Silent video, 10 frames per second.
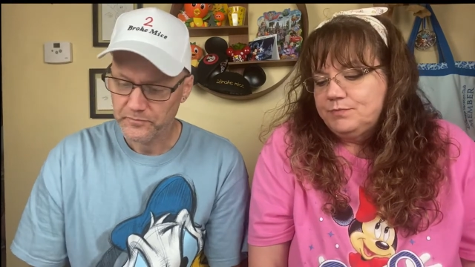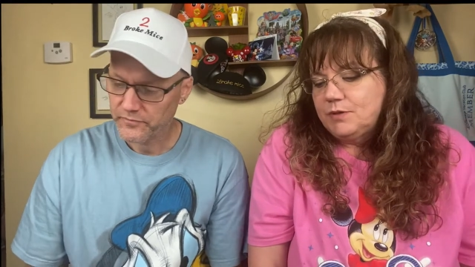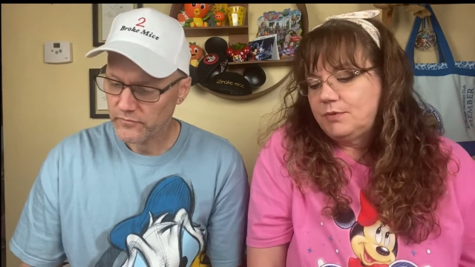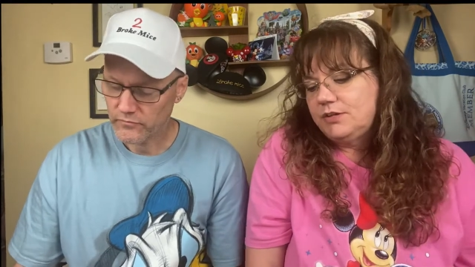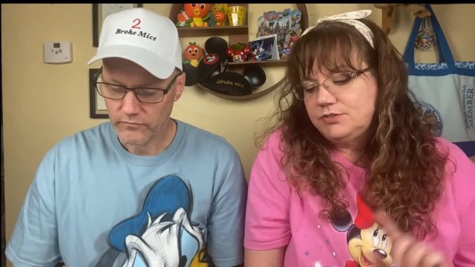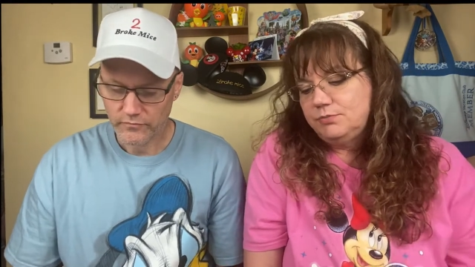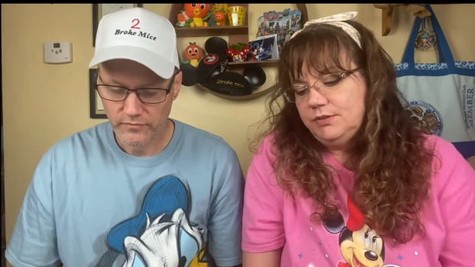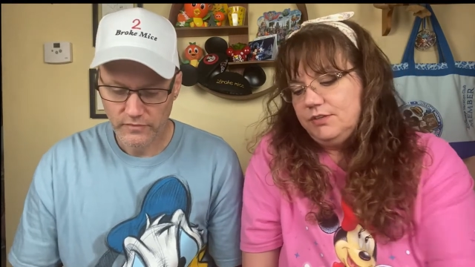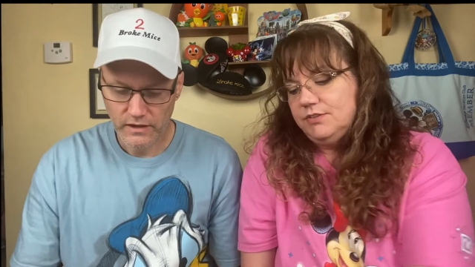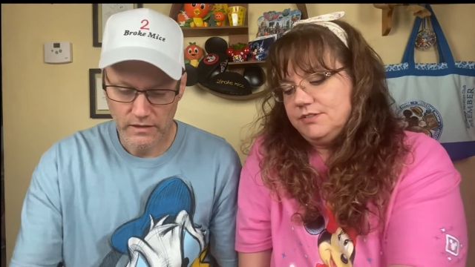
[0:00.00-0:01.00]
Speaker 1: But I do
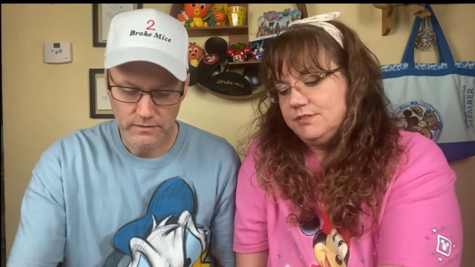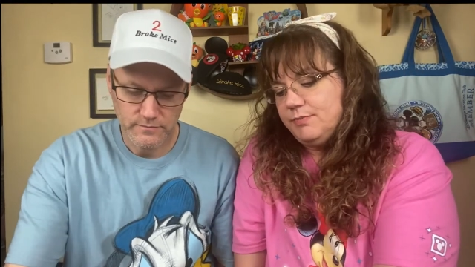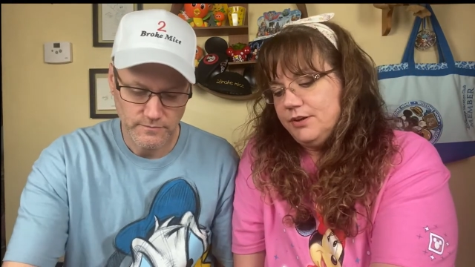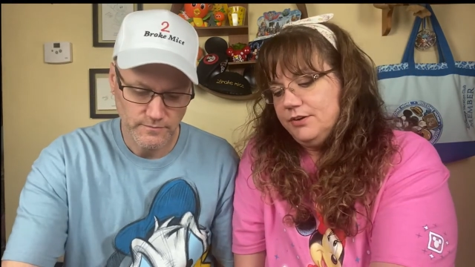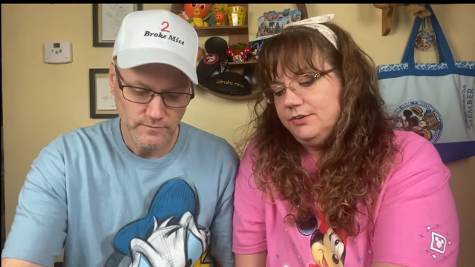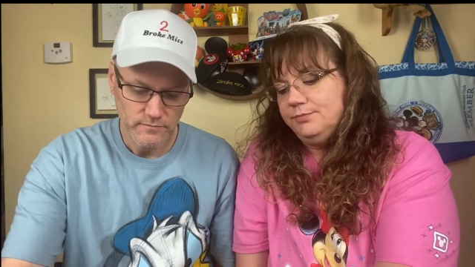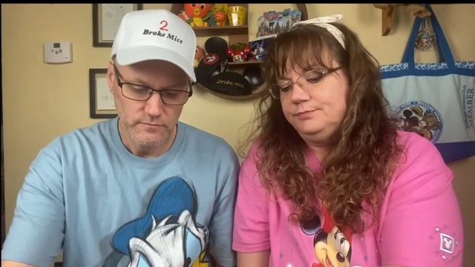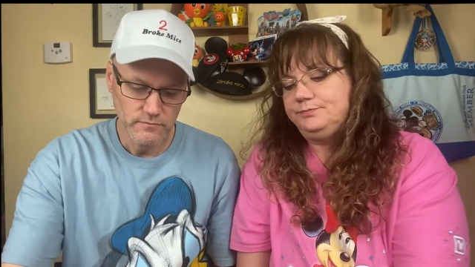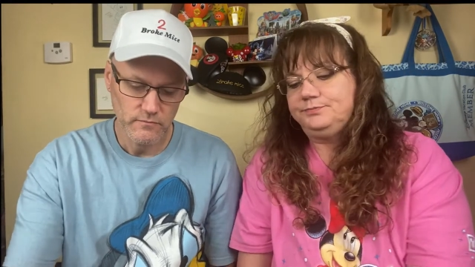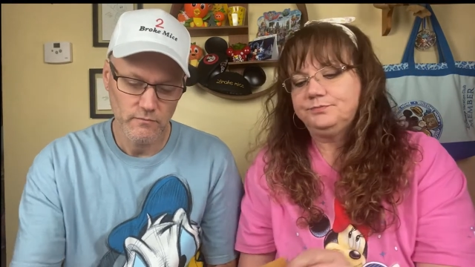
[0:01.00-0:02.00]
believe this is better.
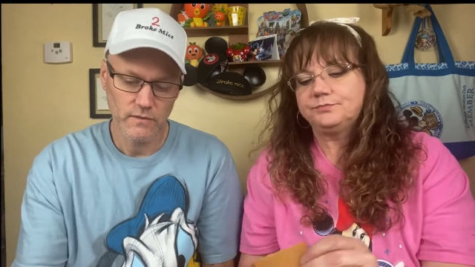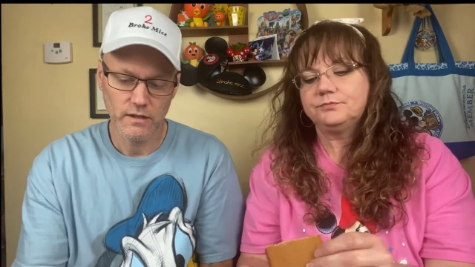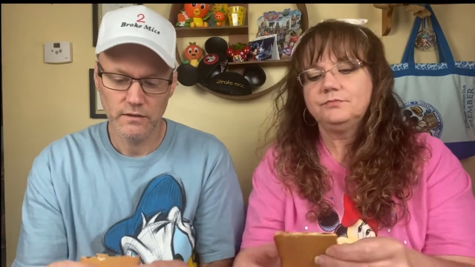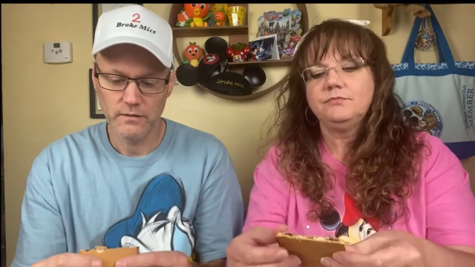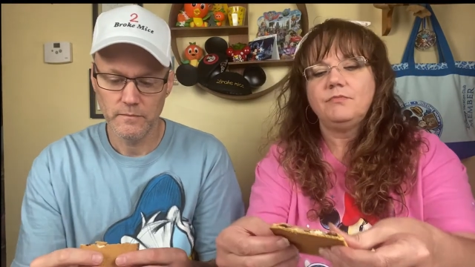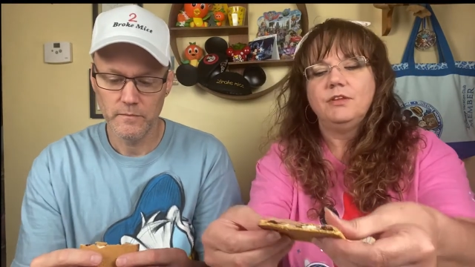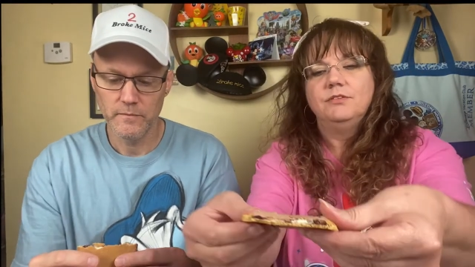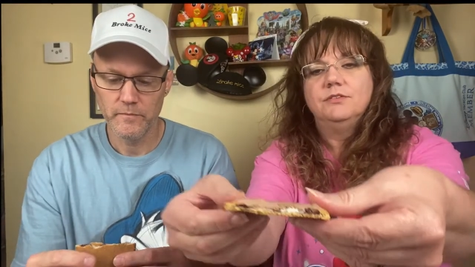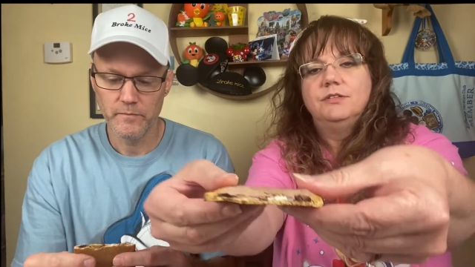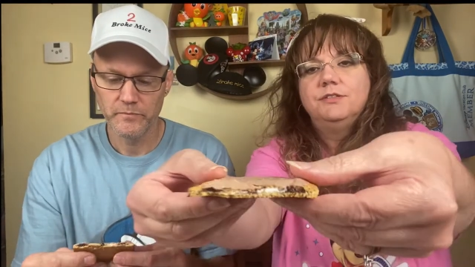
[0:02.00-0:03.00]

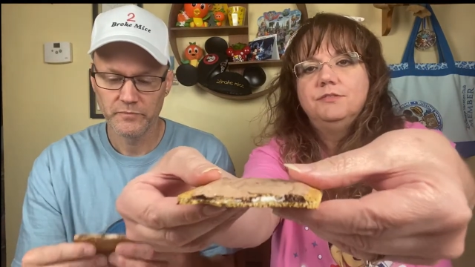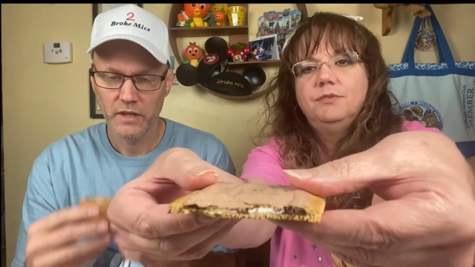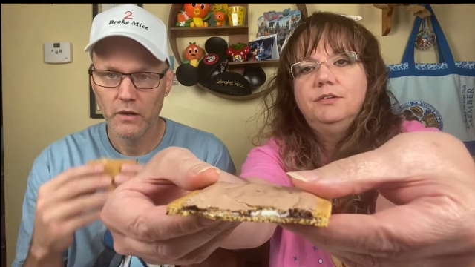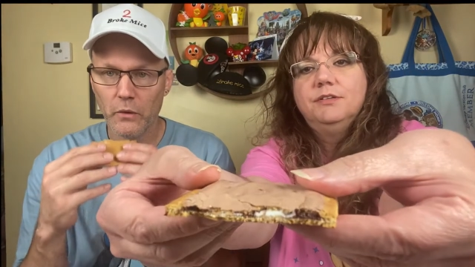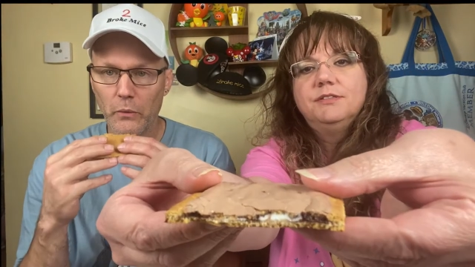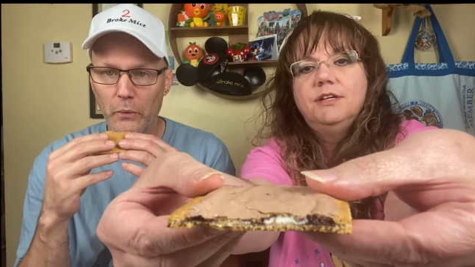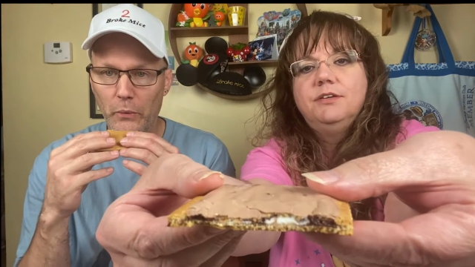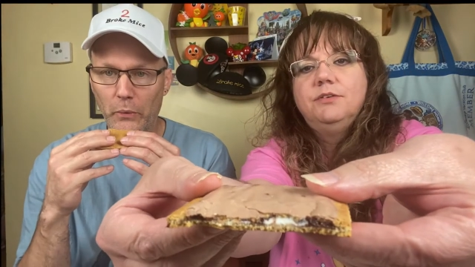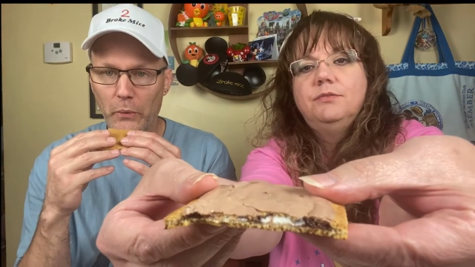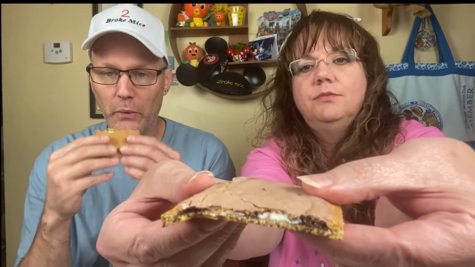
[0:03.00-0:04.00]
So this is what it looks like.
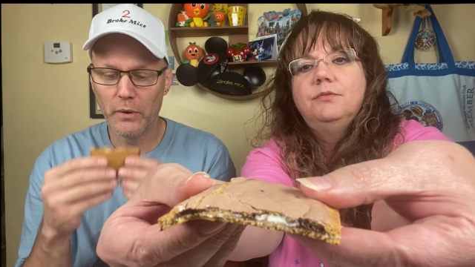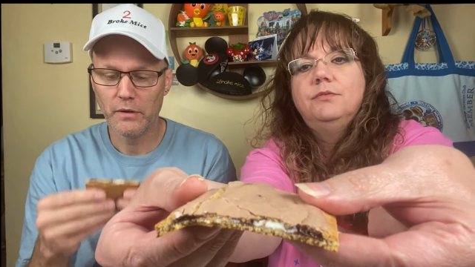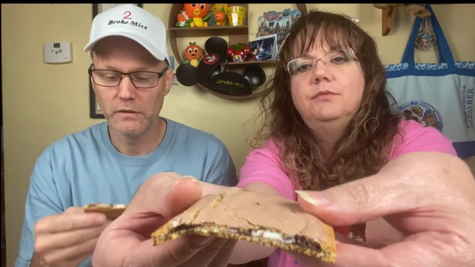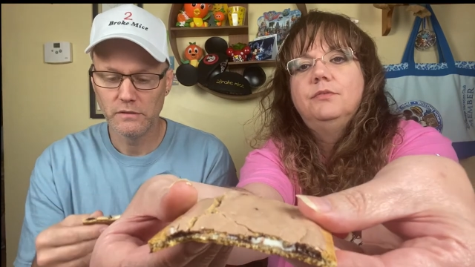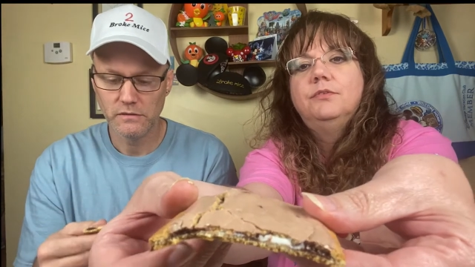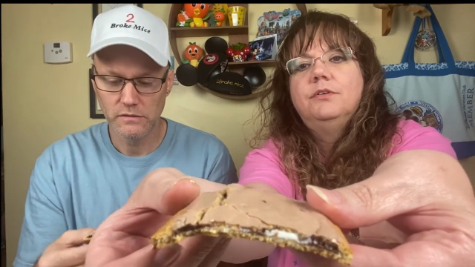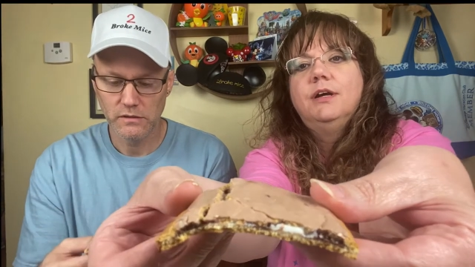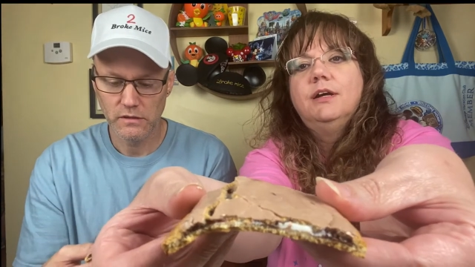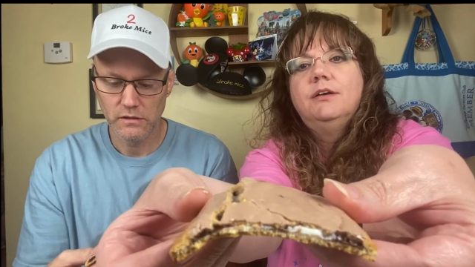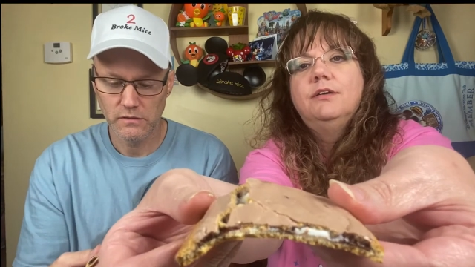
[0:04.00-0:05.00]
You
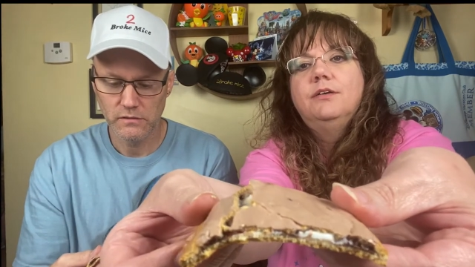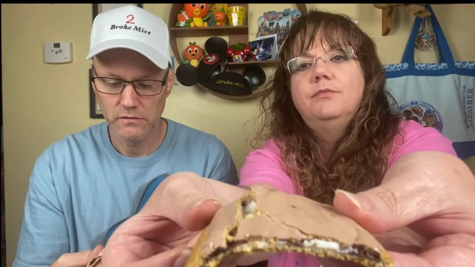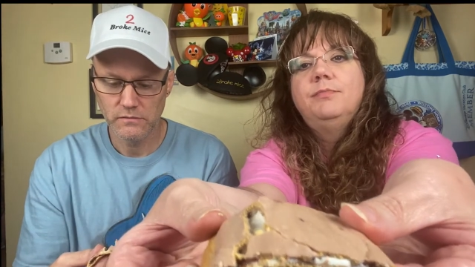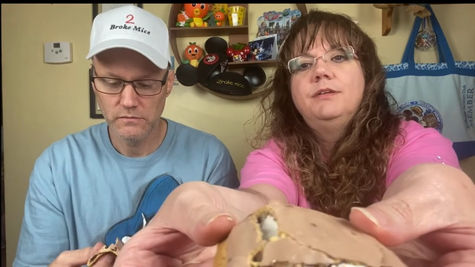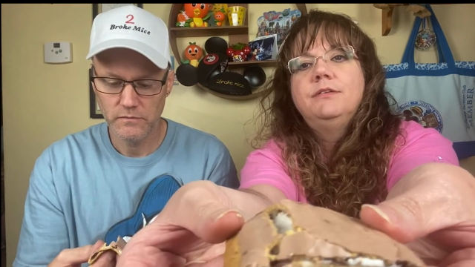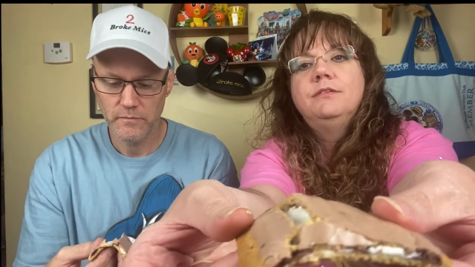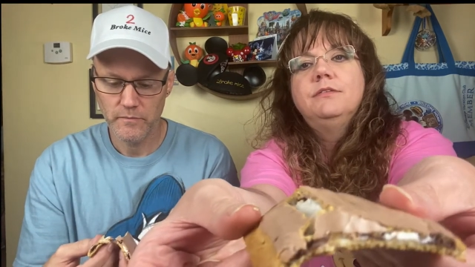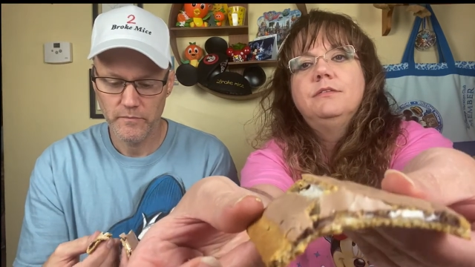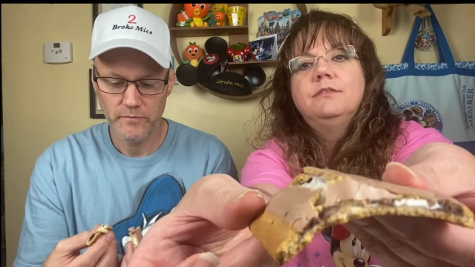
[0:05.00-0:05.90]
crack her open.